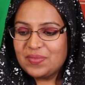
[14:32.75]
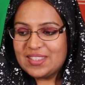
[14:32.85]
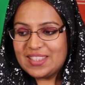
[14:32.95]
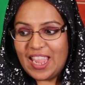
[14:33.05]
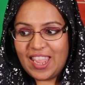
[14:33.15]

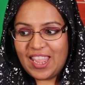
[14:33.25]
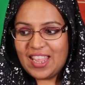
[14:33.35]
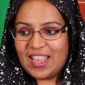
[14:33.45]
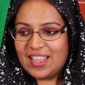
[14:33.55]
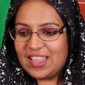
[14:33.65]

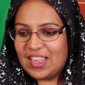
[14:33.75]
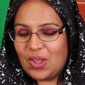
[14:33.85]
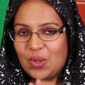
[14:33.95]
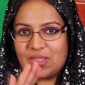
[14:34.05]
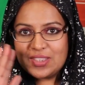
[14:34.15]
saying, you
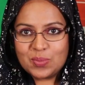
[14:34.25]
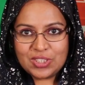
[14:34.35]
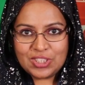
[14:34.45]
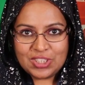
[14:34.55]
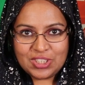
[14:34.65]
know, this is
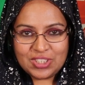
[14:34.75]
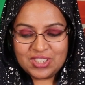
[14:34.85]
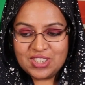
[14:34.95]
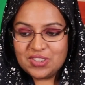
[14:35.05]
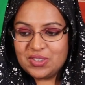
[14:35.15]
what you need to
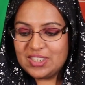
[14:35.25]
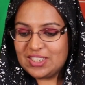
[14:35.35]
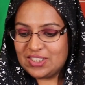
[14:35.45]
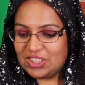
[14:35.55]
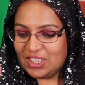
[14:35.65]
do
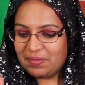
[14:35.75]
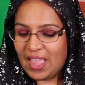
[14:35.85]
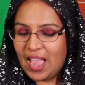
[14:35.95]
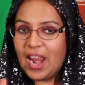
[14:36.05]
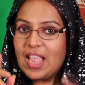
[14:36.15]
to achieve that.